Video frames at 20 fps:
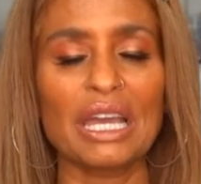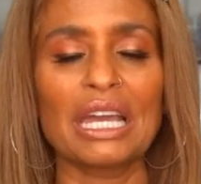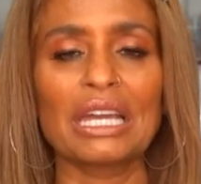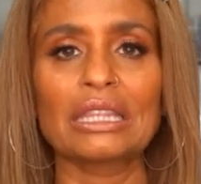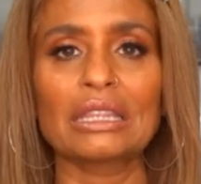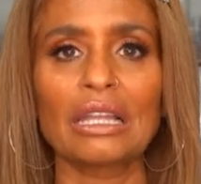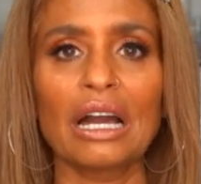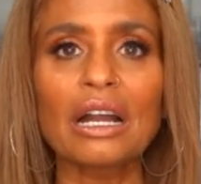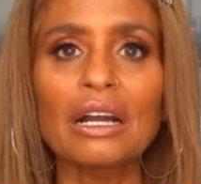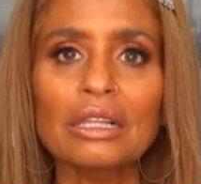
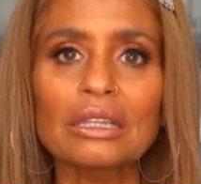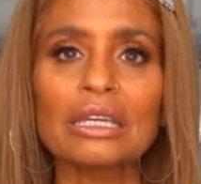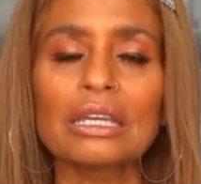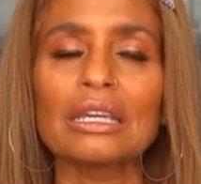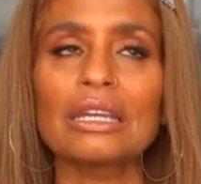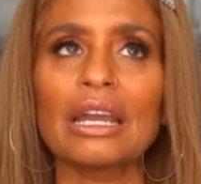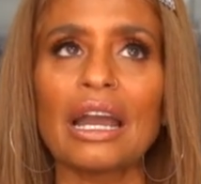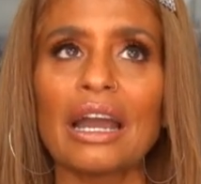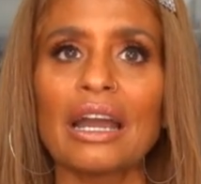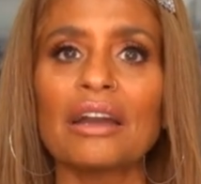And
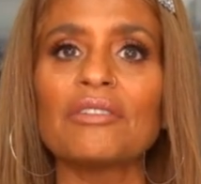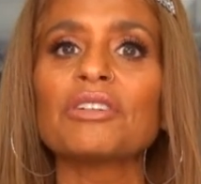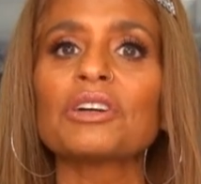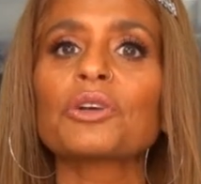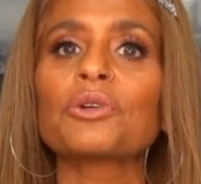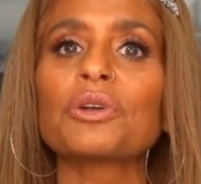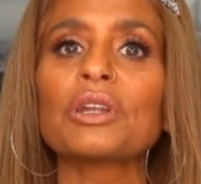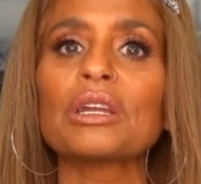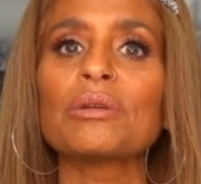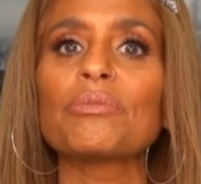luckily I have a
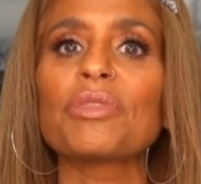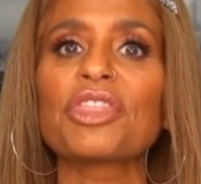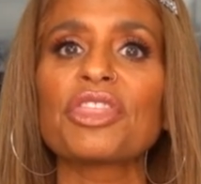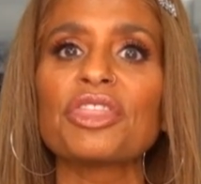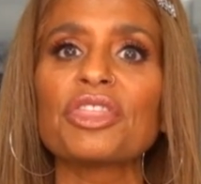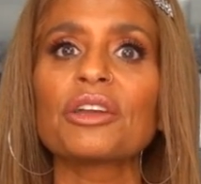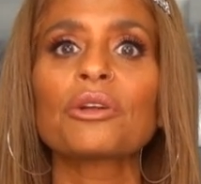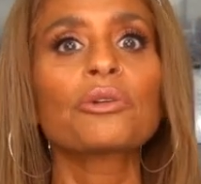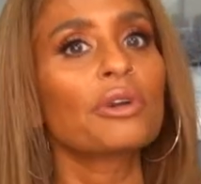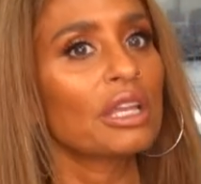green
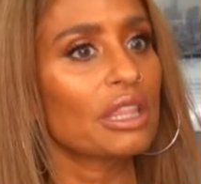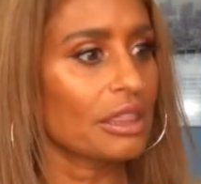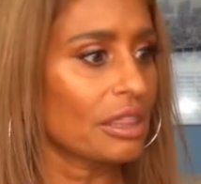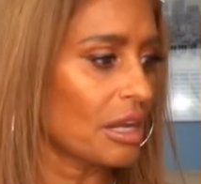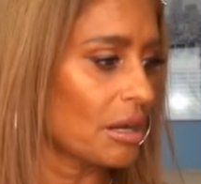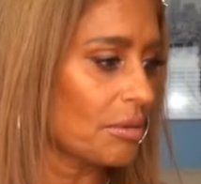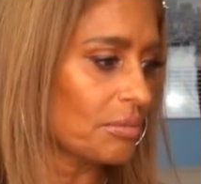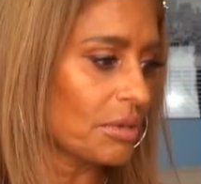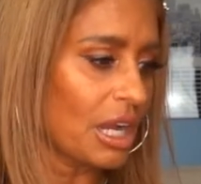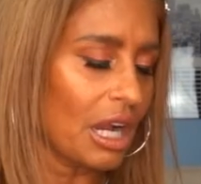
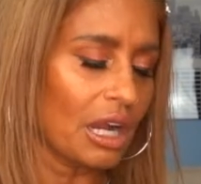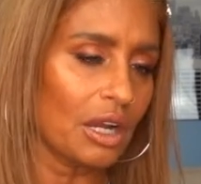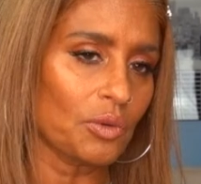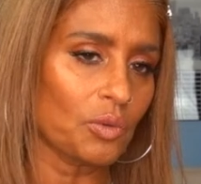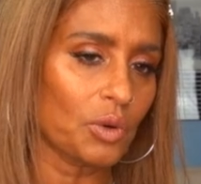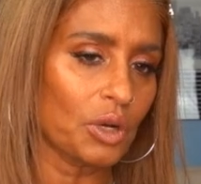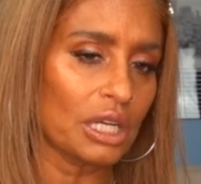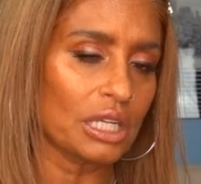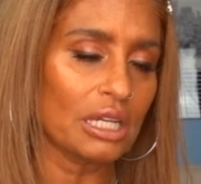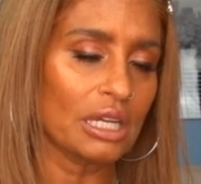thumb, knock on
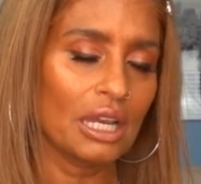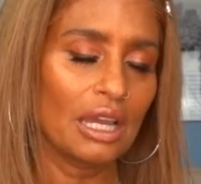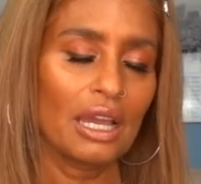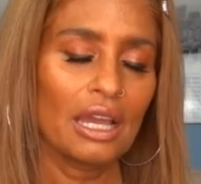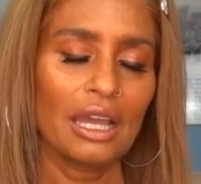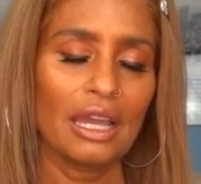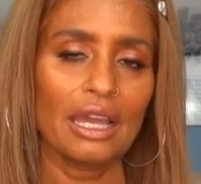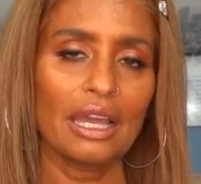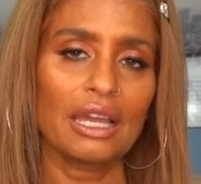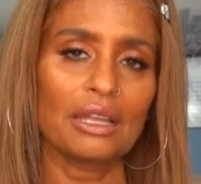wood,
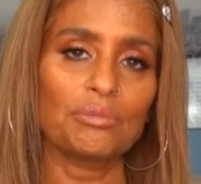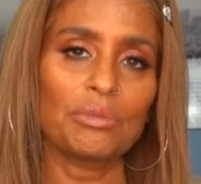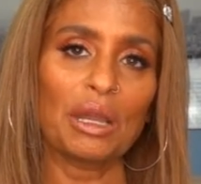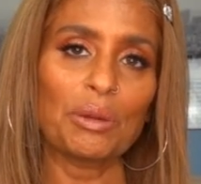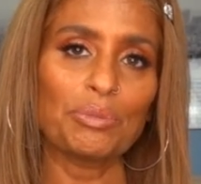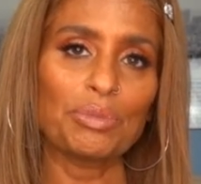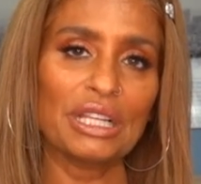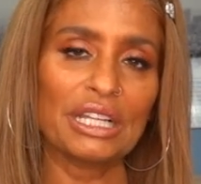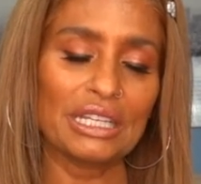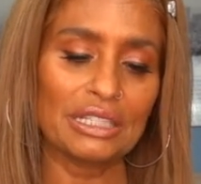and my
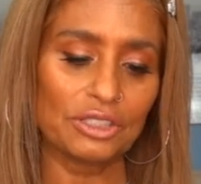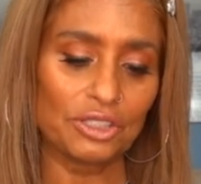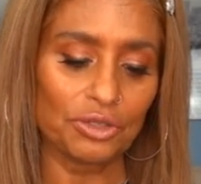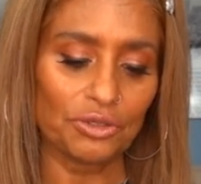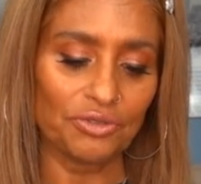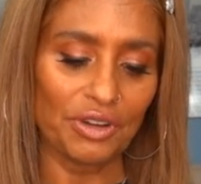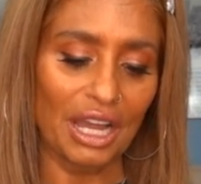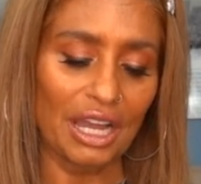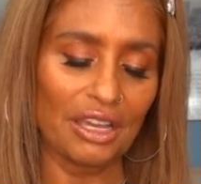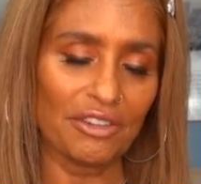plants
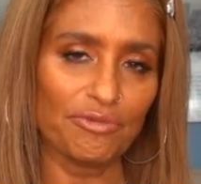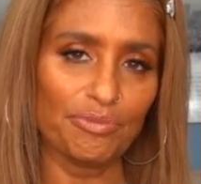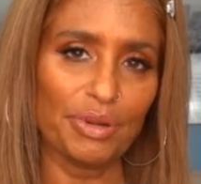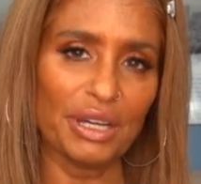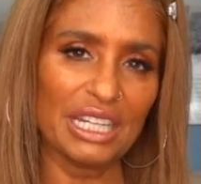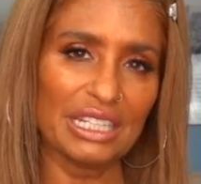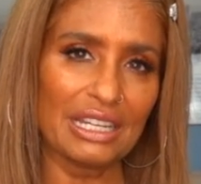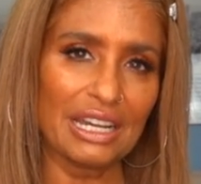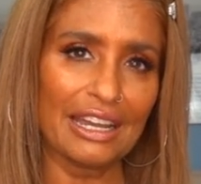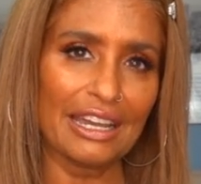survive,
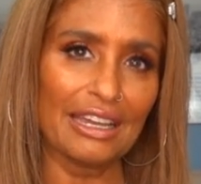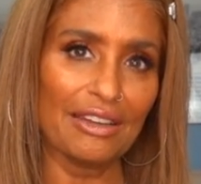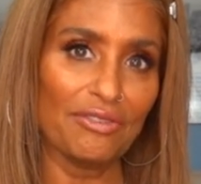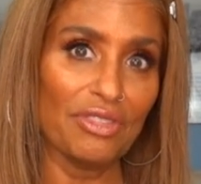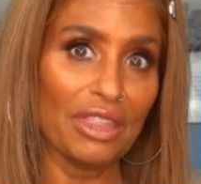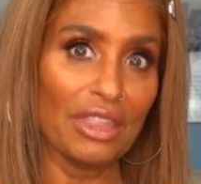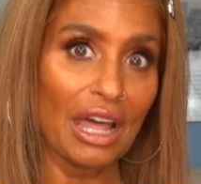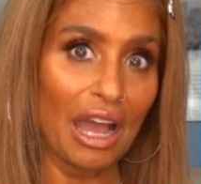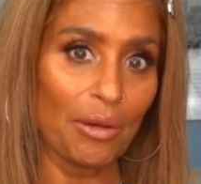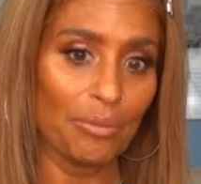but I have
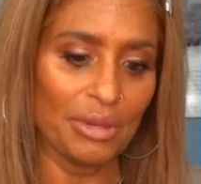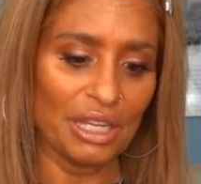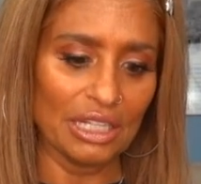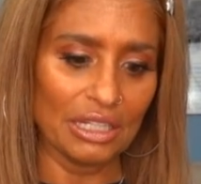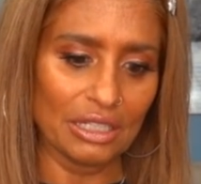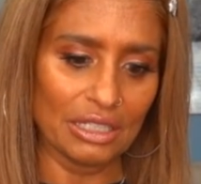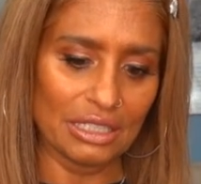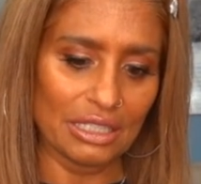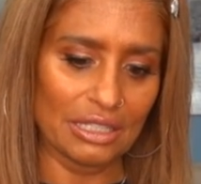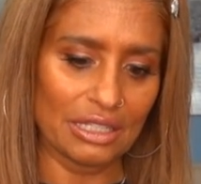not been
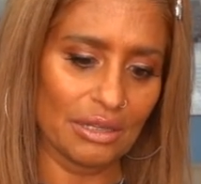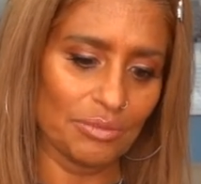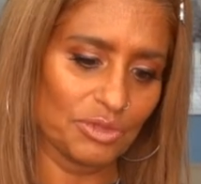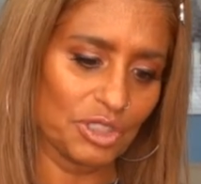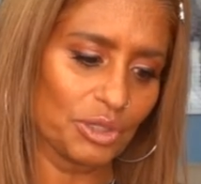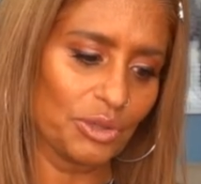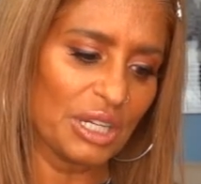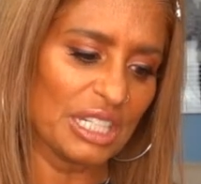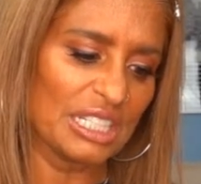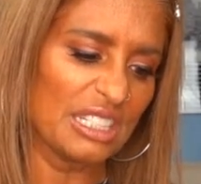good to them.
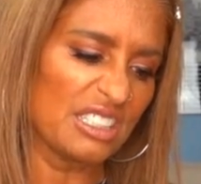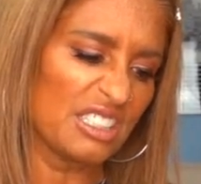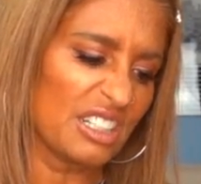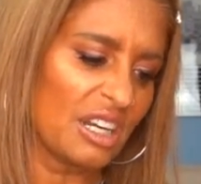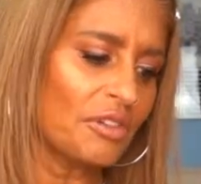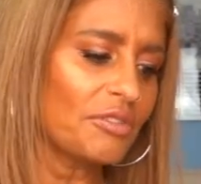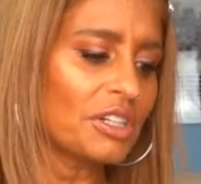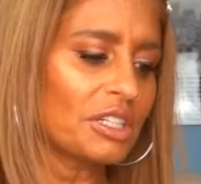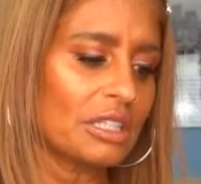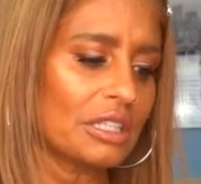So I
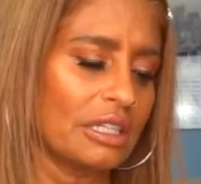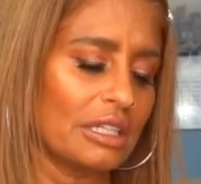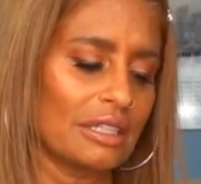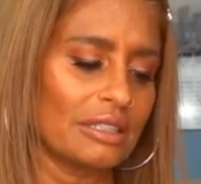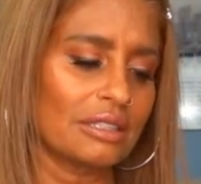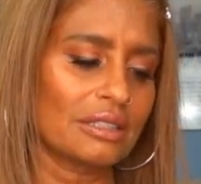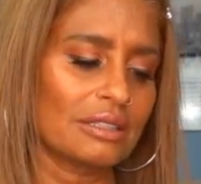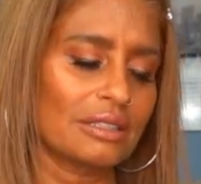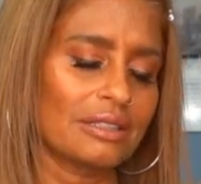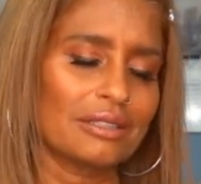discovered
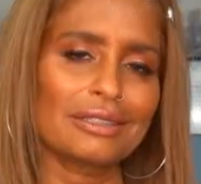this.